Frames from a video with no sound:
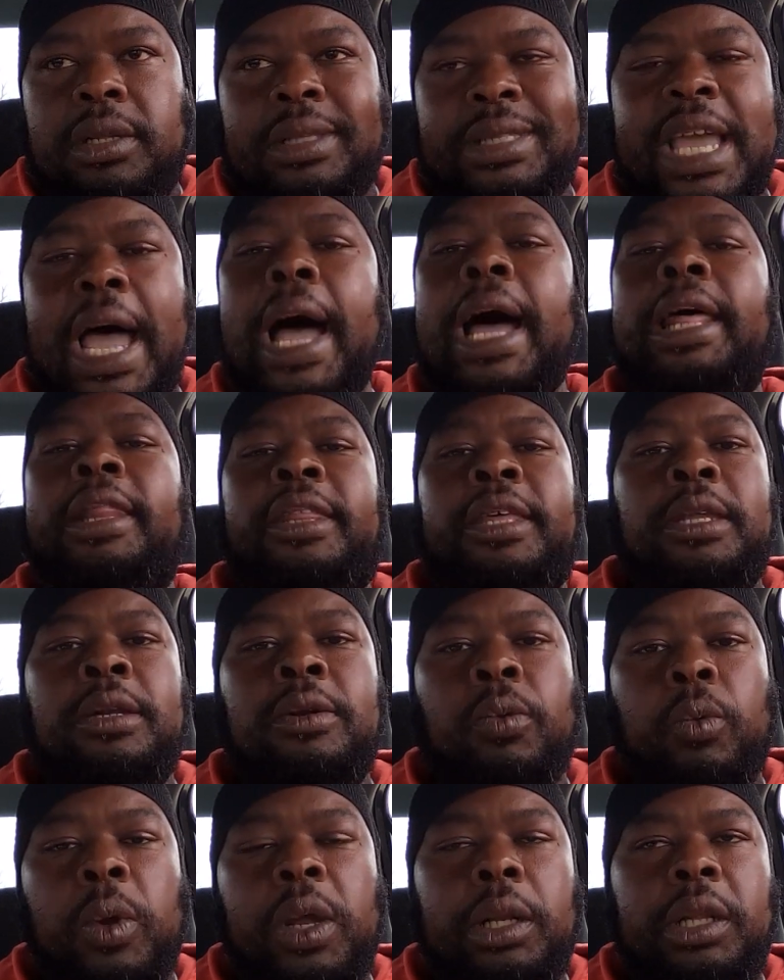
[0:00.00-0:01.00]

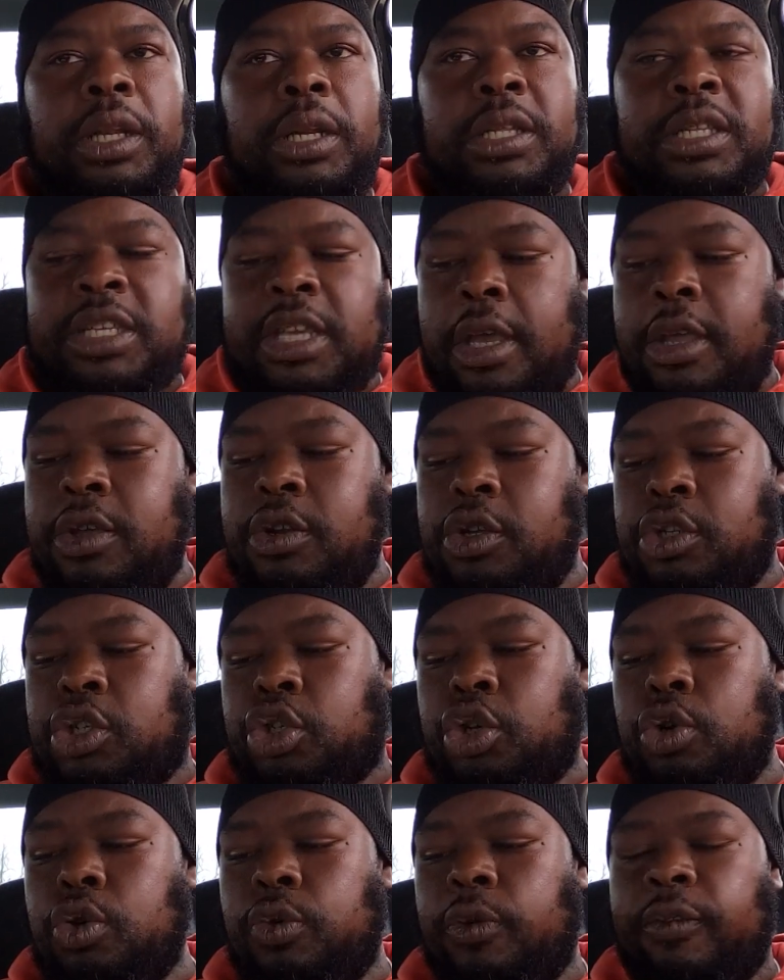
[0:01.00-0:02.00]
tithing, really, to tell you the
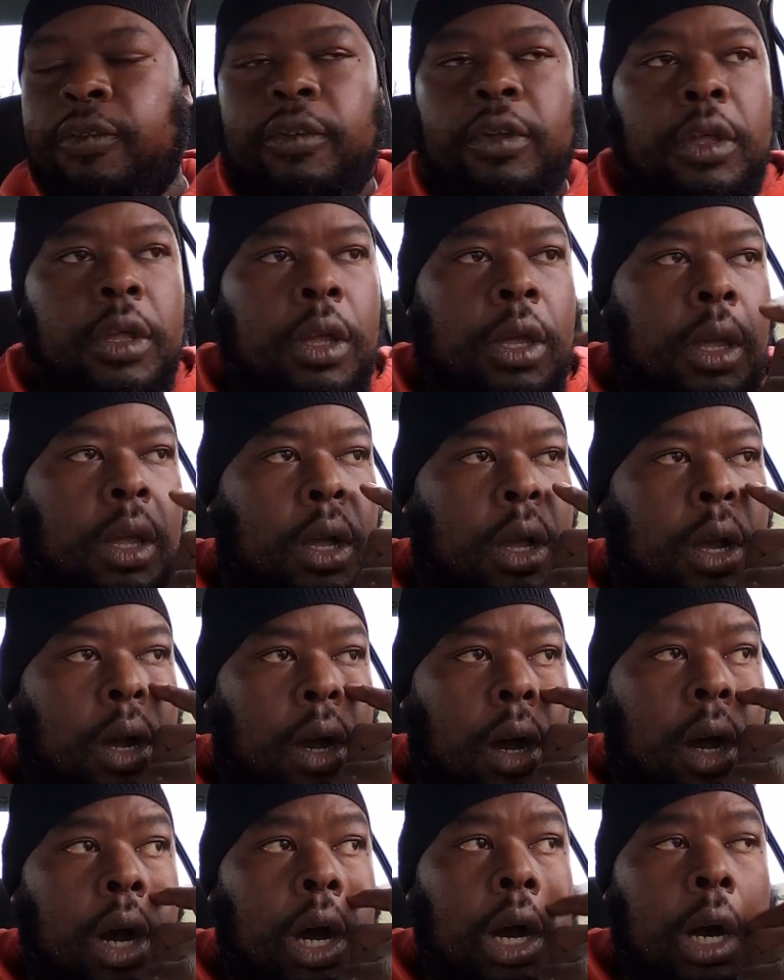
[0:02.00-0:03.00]
truth.
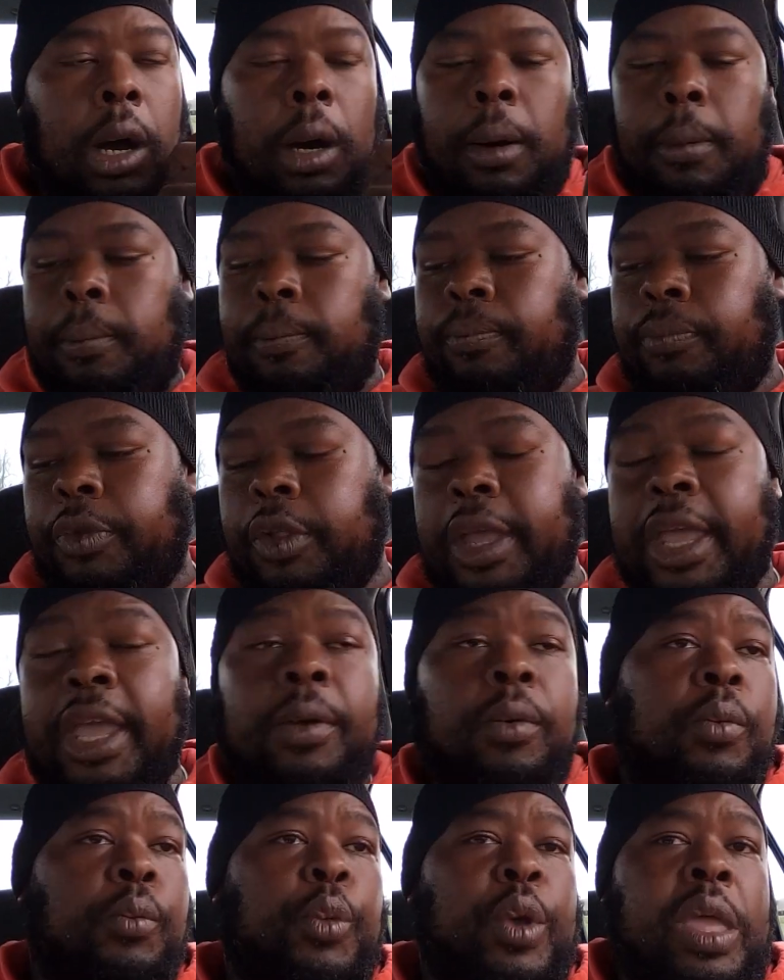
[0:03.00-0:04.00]
And
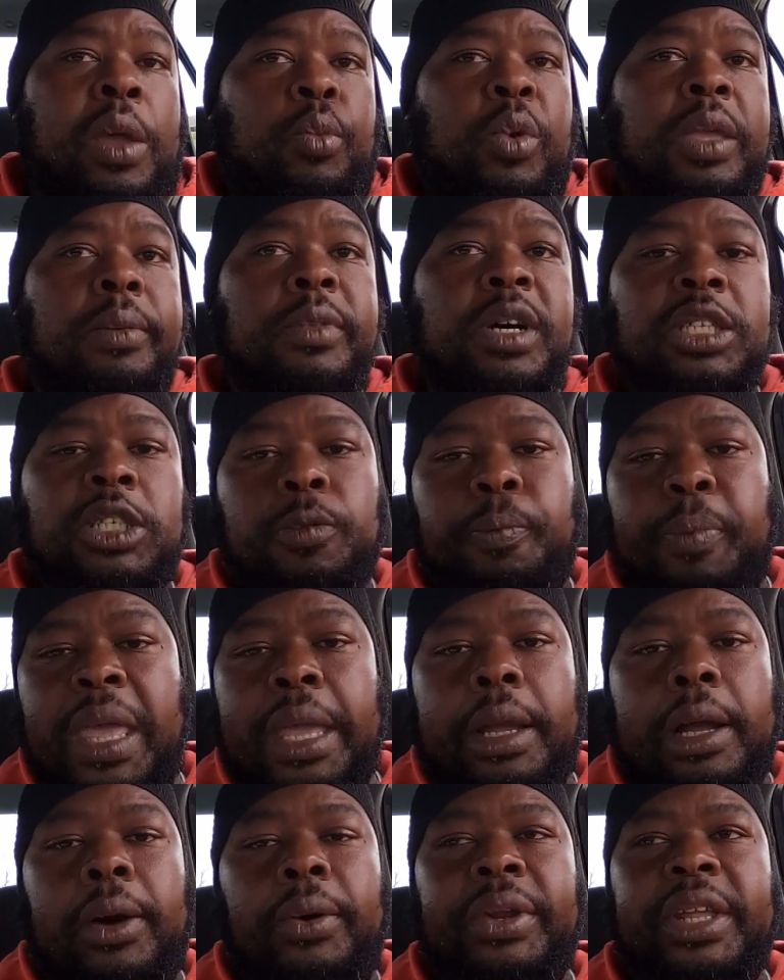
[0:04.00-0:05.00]
we must
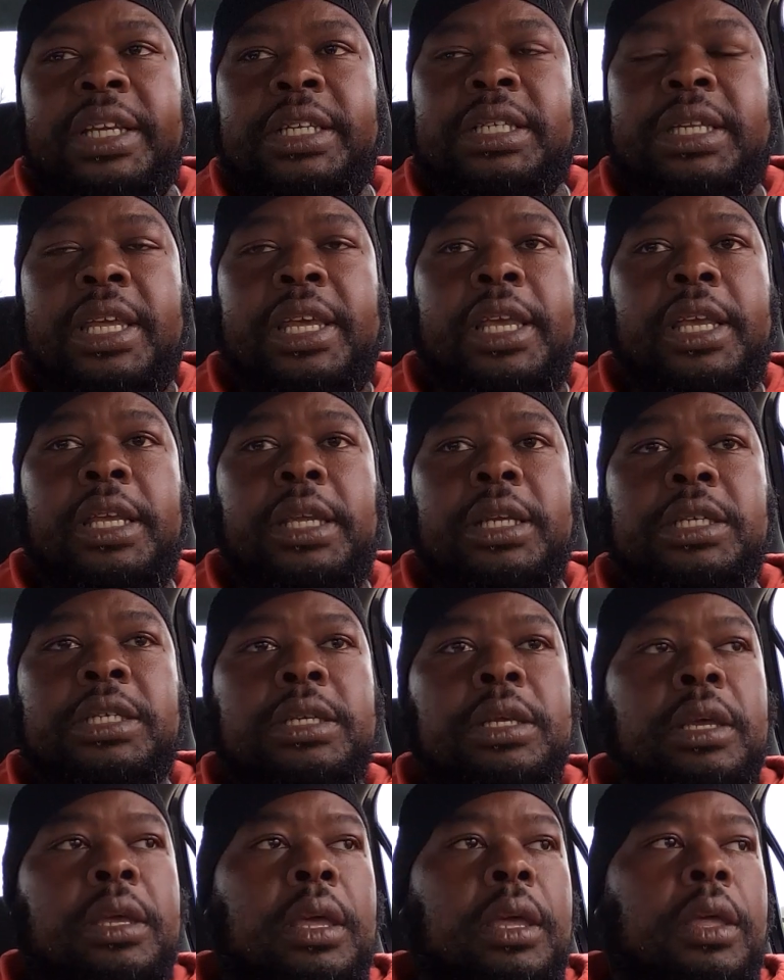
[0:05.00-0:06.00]
speak on these
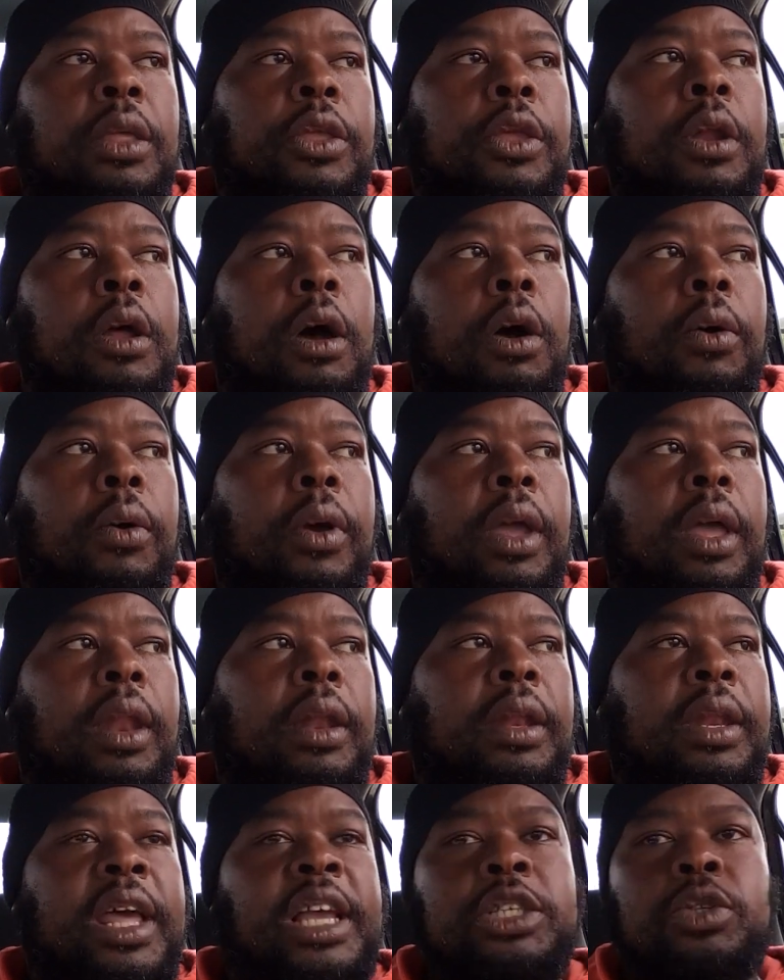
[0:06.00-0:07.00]
things.
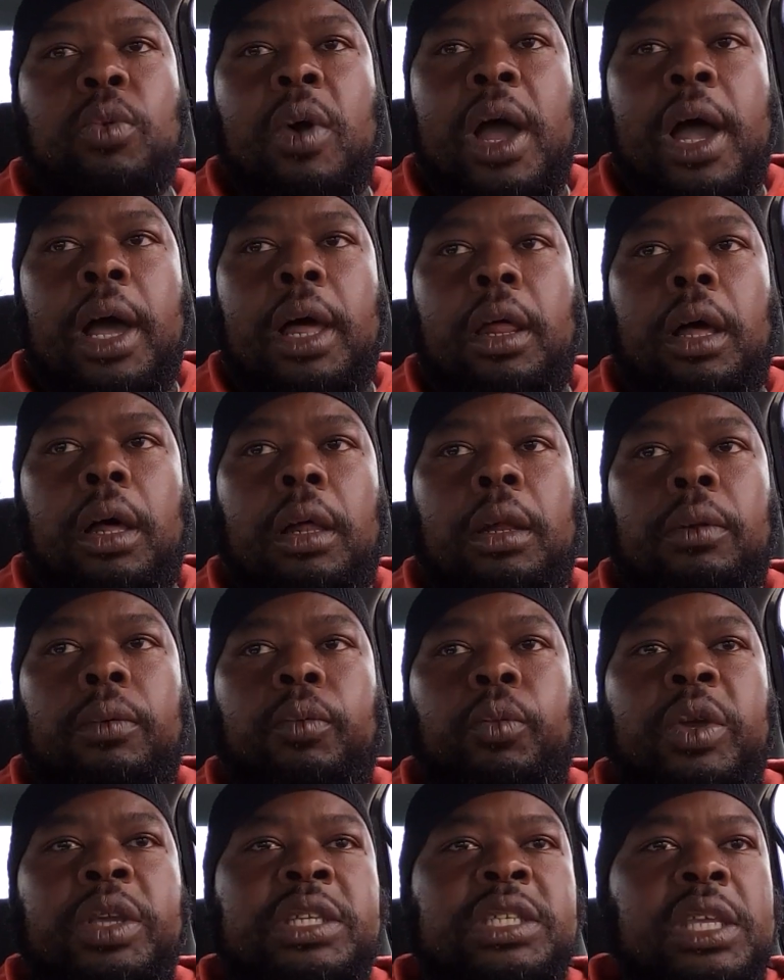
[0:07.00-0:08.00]
That's why
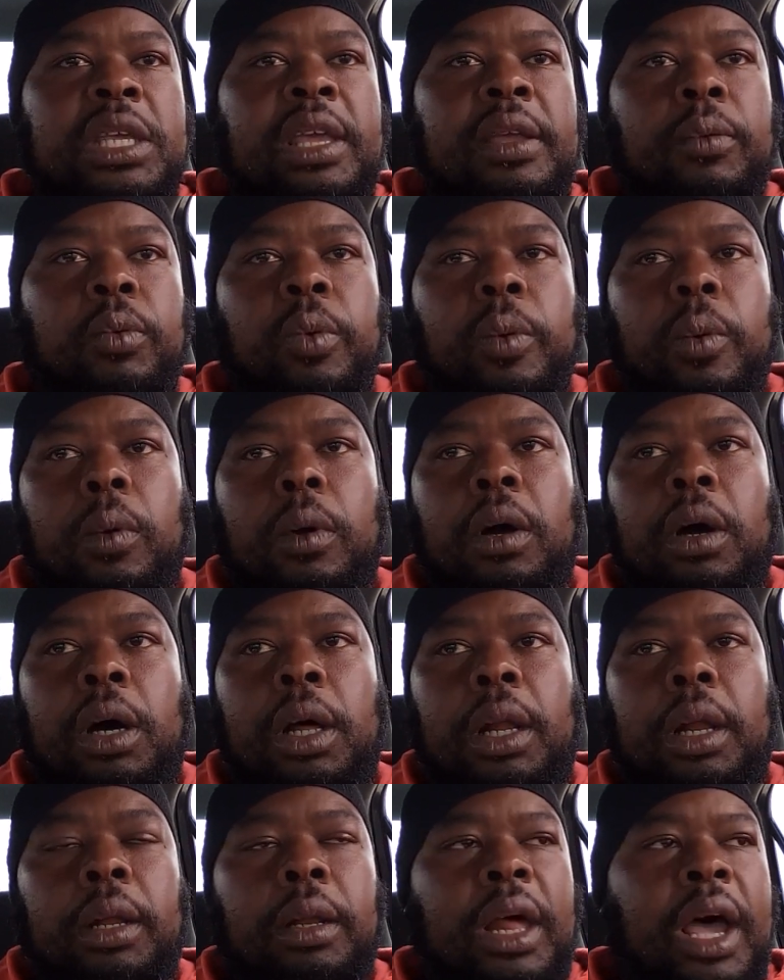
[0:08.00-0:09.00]
we see
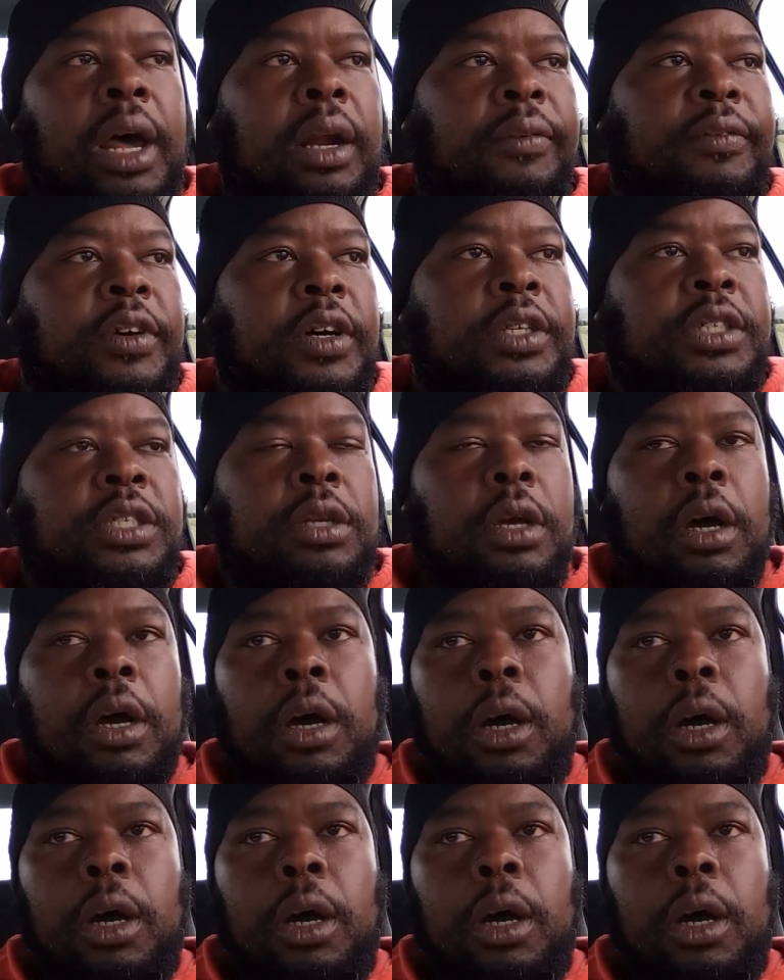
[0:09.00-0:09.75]
a lot of us